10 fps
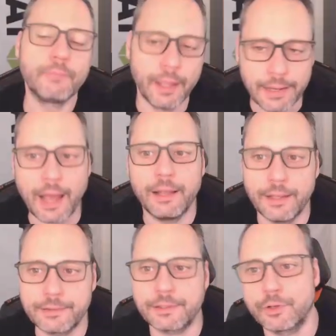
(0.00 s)
And yeah,
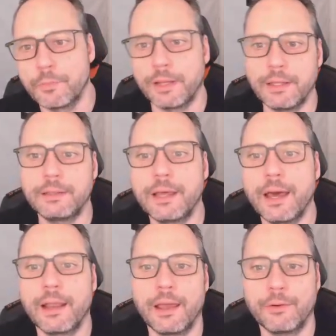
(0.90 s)
let's assume I did
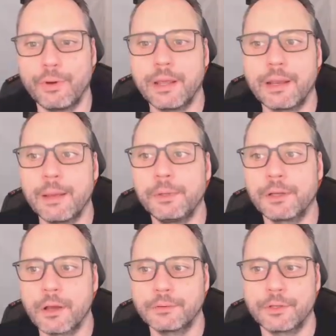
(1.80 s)
that. I re-enabled
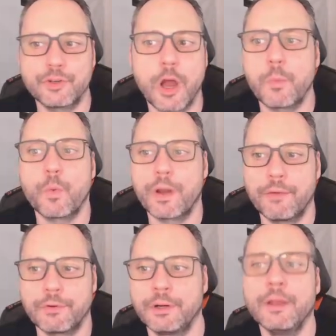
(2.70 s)
the job or
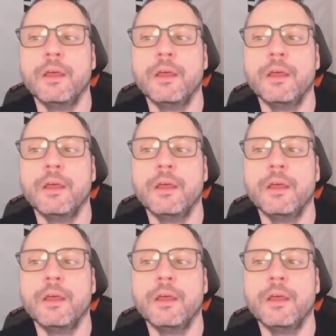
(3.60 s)
whatever